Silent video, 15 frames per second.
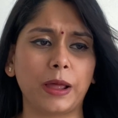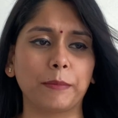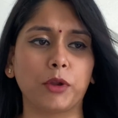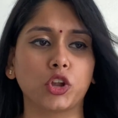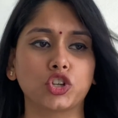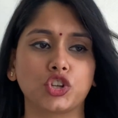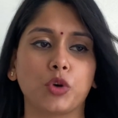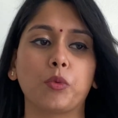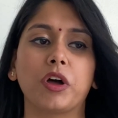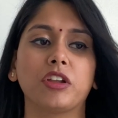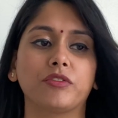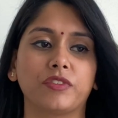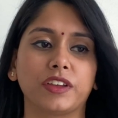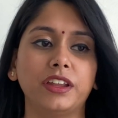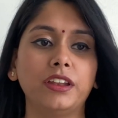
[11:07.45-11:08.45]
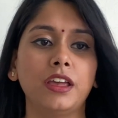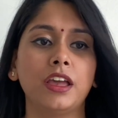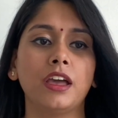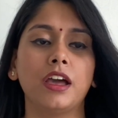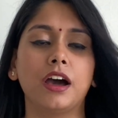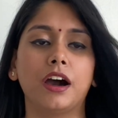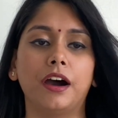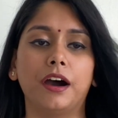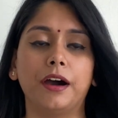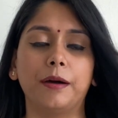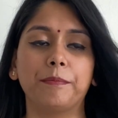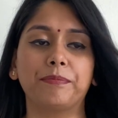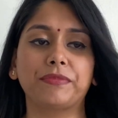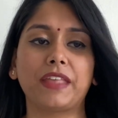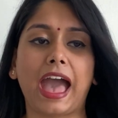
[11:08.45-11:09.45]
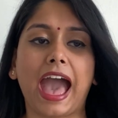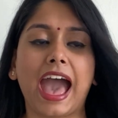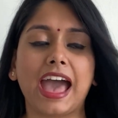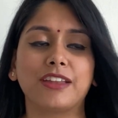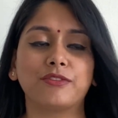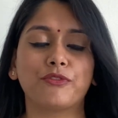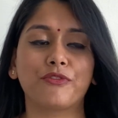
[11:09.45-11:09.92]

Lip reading: I'm not sure, one of it. And